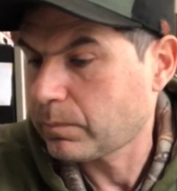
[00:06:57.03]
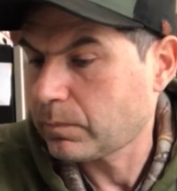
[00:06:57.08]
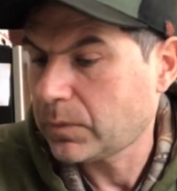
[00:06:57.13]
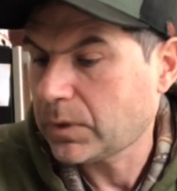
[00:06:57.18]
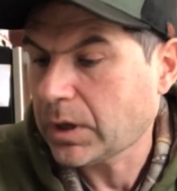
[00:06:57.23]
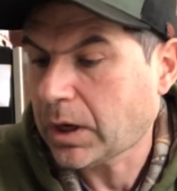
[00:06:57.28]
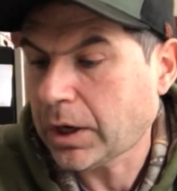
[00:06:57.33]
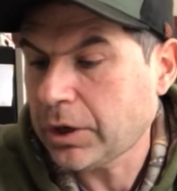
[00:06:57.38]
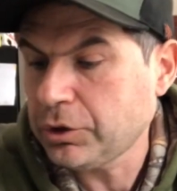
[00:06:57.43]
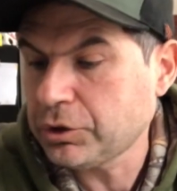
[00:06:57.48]

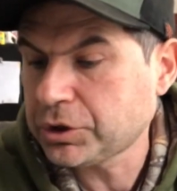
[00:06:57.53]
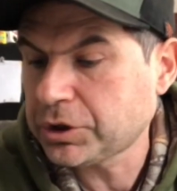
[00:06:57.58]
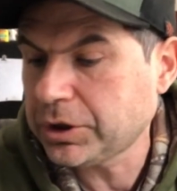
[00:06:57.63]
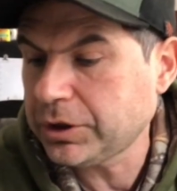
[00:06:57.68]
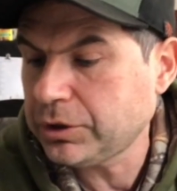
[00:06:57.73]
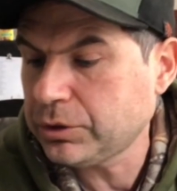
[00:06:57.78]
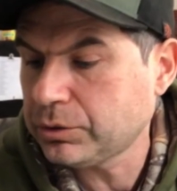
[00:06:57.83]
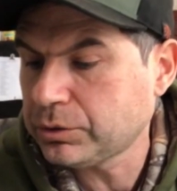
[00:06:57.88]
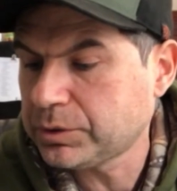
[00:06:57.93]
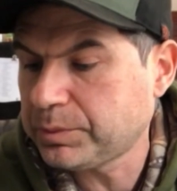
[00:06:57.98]
I usually
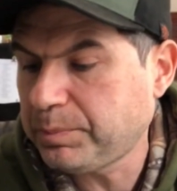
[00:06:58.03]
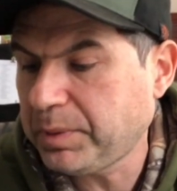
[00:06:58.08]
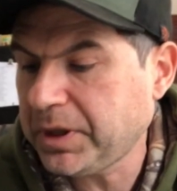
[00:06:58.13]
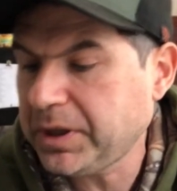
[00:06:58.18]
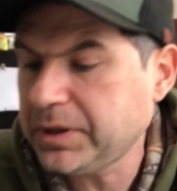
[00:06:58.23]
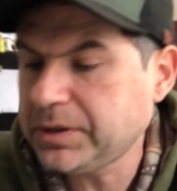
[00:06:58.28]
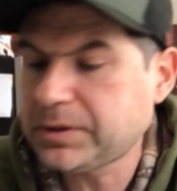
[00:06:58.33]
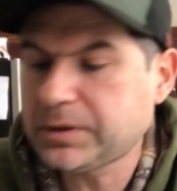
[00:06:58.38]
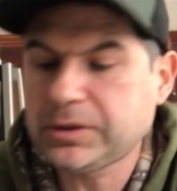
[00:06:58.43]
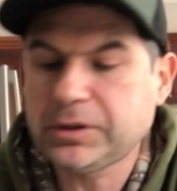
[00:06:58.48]
use
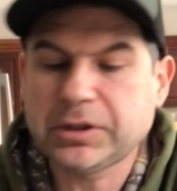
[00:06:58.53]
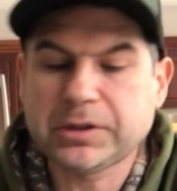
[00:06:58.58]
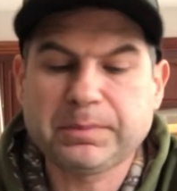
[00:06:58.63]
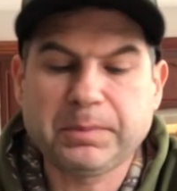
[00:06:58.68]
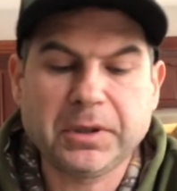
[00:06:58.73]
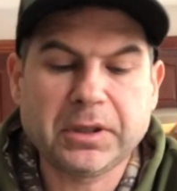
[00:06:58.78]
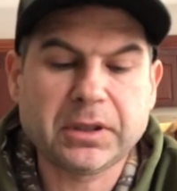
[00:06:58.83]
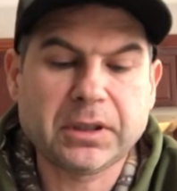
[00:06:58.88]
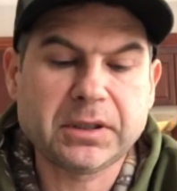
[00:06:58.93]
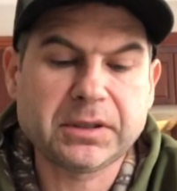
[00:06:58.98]
beads just
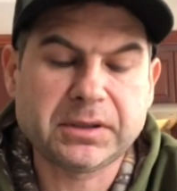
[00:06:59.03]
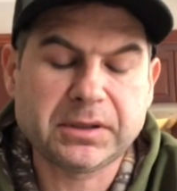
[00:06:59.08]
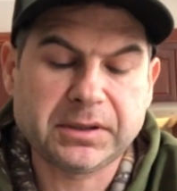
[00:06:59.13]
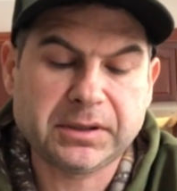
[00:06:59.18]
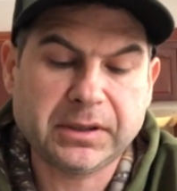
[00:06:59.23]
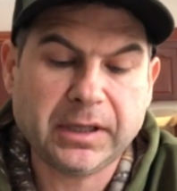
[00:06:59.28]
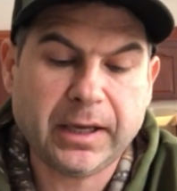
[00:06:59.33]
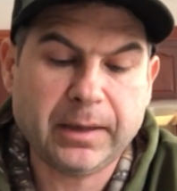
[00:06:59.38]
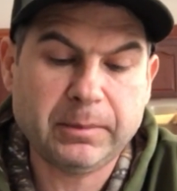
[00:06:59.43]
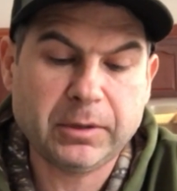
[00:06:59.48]
because the
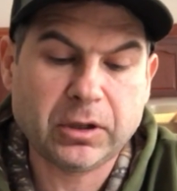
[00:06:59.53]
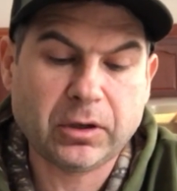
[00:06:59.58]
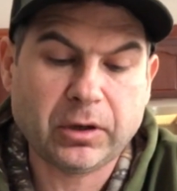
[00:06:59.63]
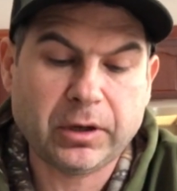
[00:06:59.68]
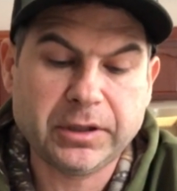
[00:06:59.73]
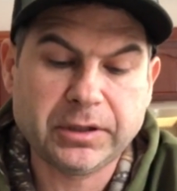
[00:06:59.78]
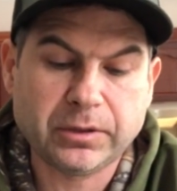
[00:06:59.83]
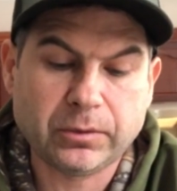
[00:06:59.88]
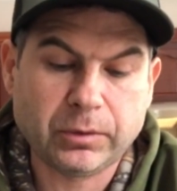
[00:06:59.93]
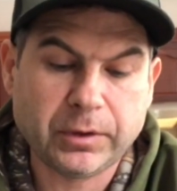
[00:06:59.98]
salmon are
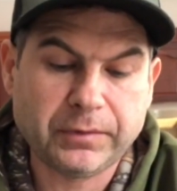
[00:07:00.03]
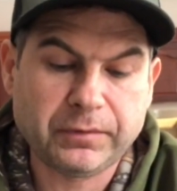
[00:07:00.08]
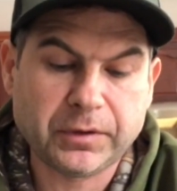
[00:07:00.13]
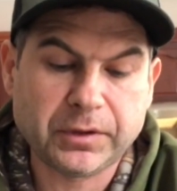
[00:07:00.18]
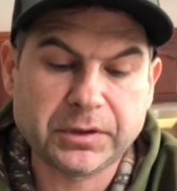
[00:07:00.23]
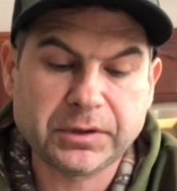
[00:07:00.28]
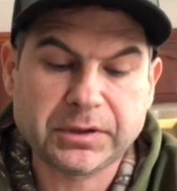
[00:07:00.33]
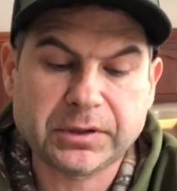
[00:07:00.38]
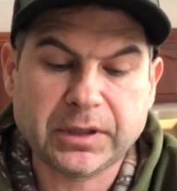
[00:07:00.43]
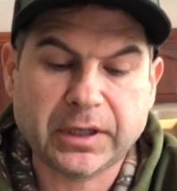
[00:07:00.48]
in the
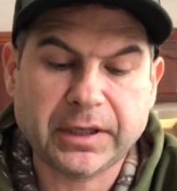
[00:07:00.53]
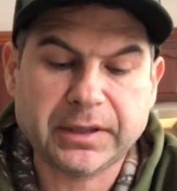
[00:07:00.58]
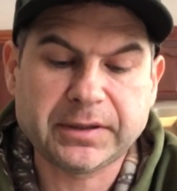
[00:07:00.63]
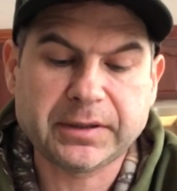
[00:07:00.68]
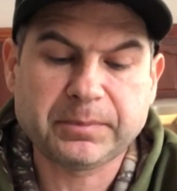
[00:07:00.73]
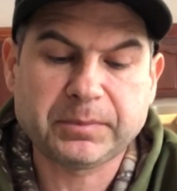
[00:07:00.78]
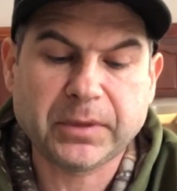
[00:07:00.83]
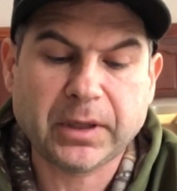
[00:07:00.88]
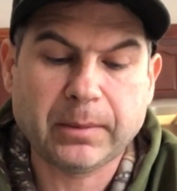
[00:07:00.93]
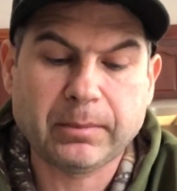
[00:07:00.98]
rivers like
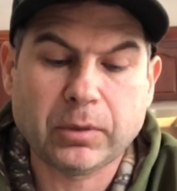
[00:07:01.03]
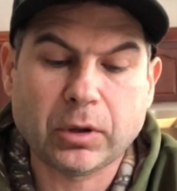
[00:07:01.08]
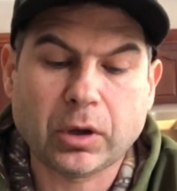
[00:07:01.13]
September,